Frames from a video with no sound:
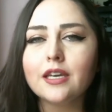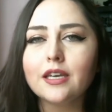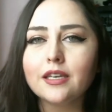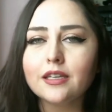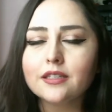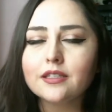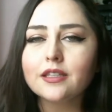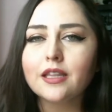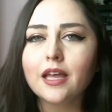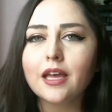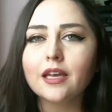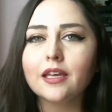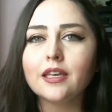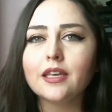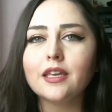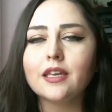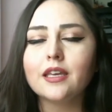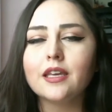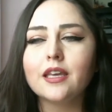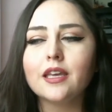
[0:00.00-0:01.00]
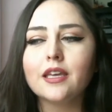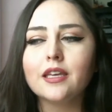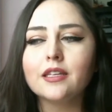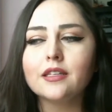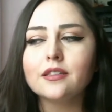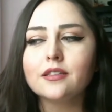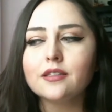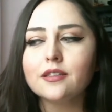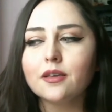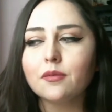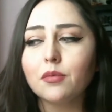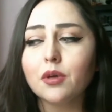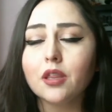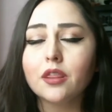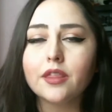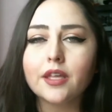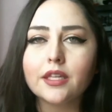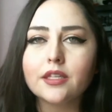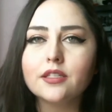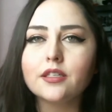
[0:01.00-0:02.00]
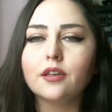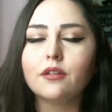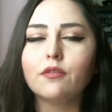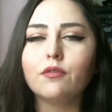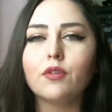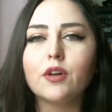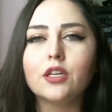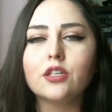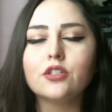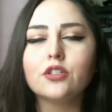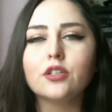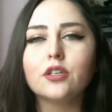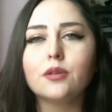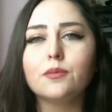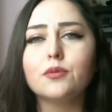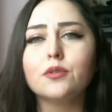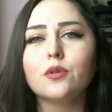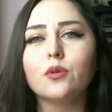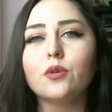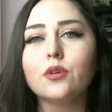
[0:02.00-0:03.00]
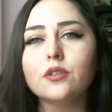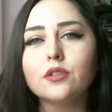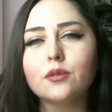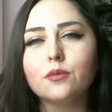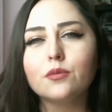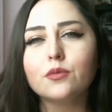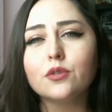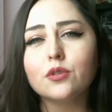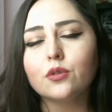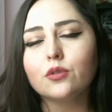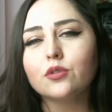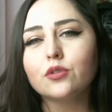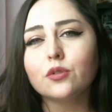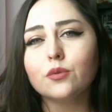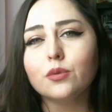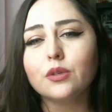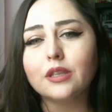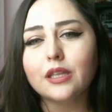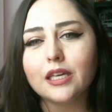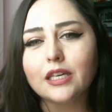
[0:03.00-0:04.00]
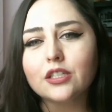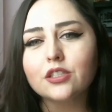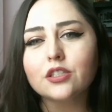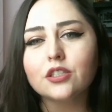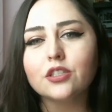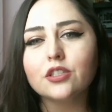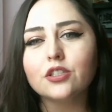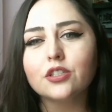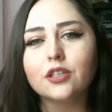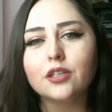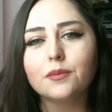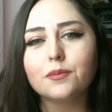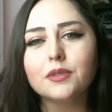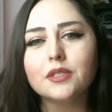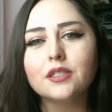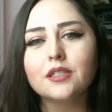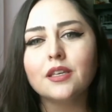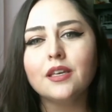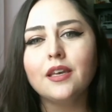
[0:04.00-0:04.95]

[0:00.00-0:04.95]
is lacking in some authentic friendships or some social relationships.